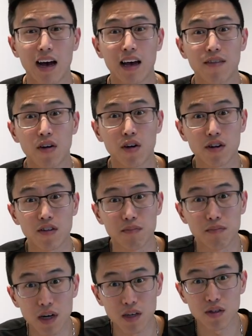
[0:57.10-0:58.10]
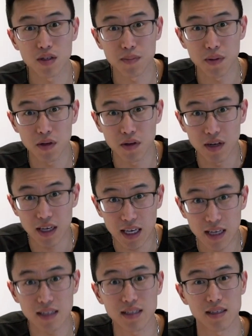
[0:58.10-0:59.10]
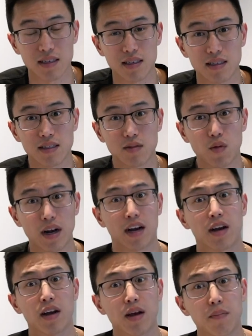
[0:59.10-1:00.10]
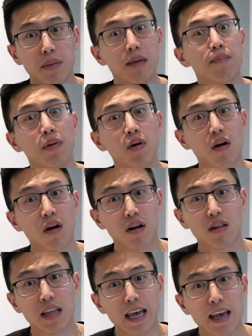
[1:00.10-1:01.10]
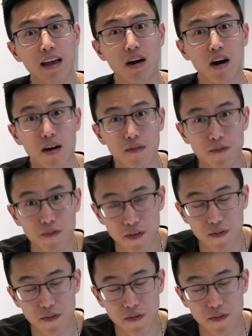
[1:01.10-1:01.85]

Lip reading: I've heard of multiple incidents where people are laying off